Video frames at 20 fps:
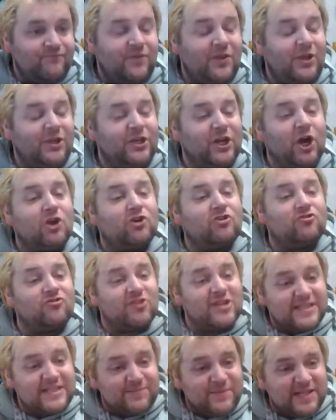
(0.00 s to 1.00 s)
You got a
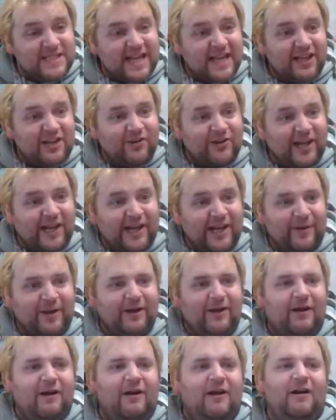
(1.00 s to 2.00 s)
Christmas Hello Kitty.
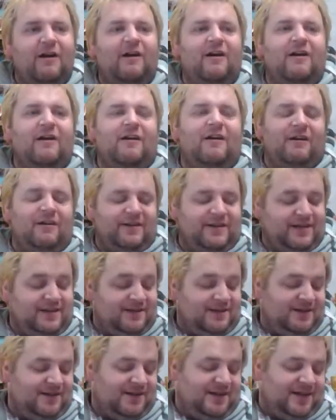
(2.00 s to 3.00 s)

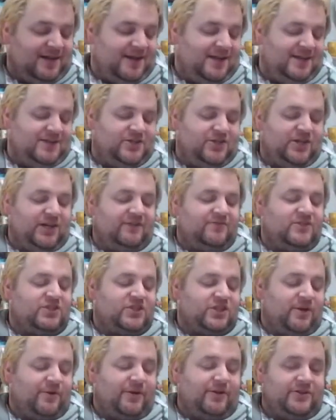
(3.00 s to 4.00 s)
Nice. You're gonna have to
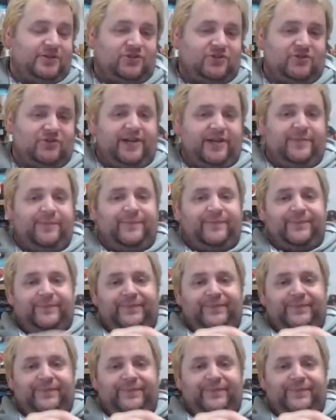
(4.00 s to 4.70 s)
show it on your stream.